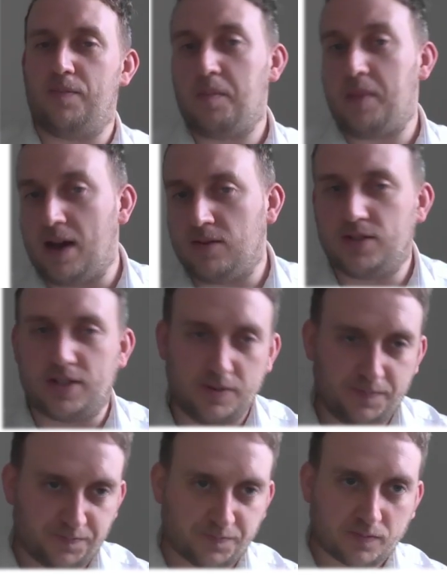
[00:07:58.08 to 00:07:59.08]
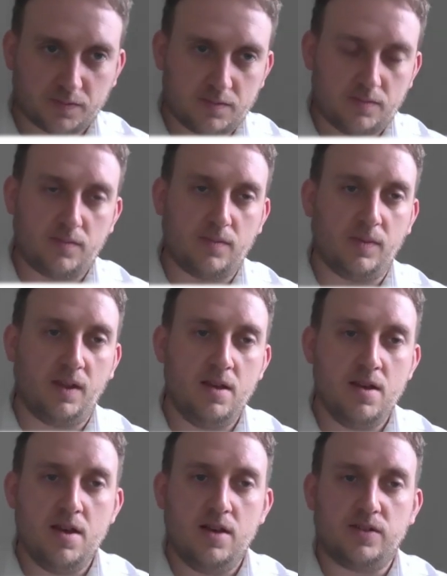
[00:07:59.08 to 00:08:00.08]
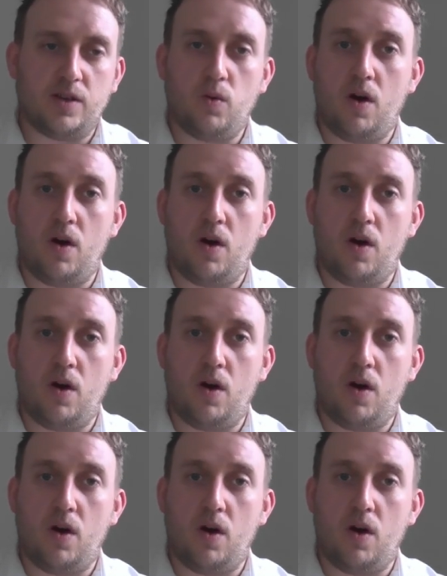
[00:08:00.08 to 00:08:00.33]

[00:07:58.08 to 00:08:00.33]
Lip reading: bound to. So what